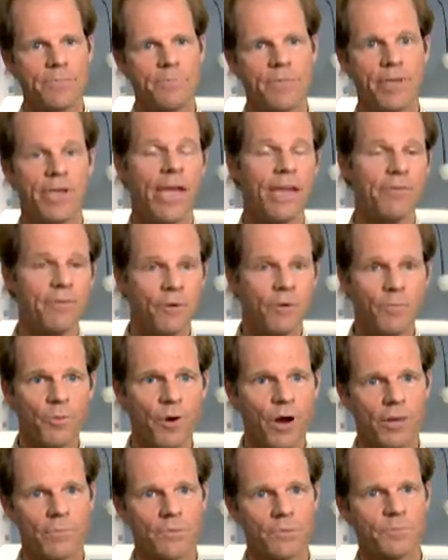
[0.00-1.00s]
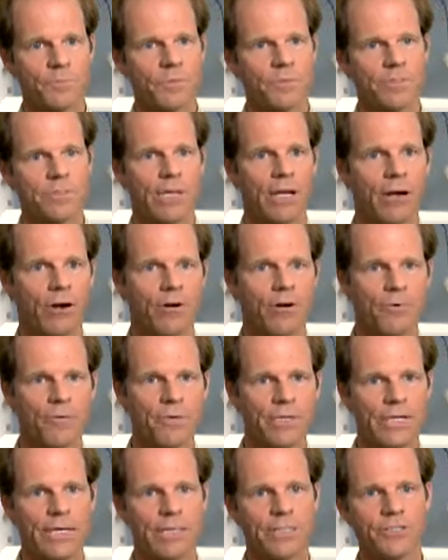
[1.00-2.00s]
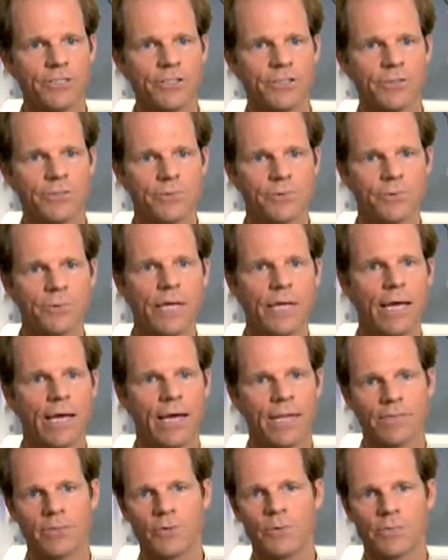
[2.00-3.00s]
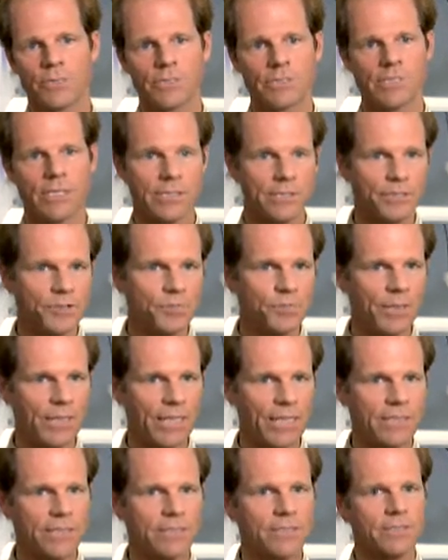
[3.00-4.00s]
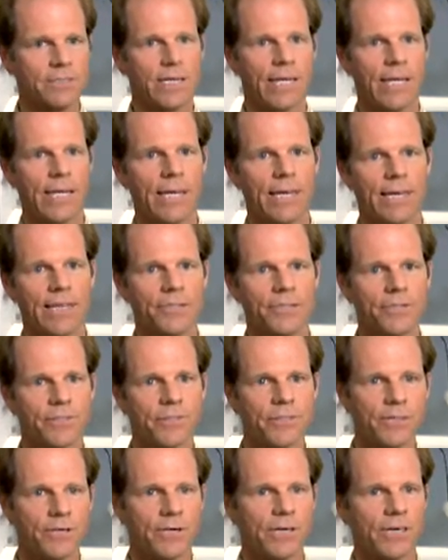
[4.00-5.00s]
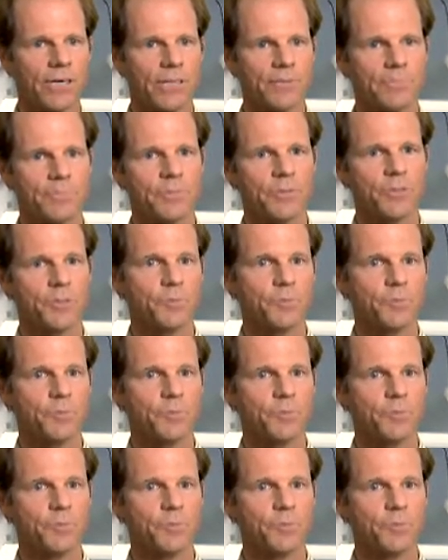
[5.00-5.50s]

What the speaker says: Behavioral problems are related to adequate tongue space and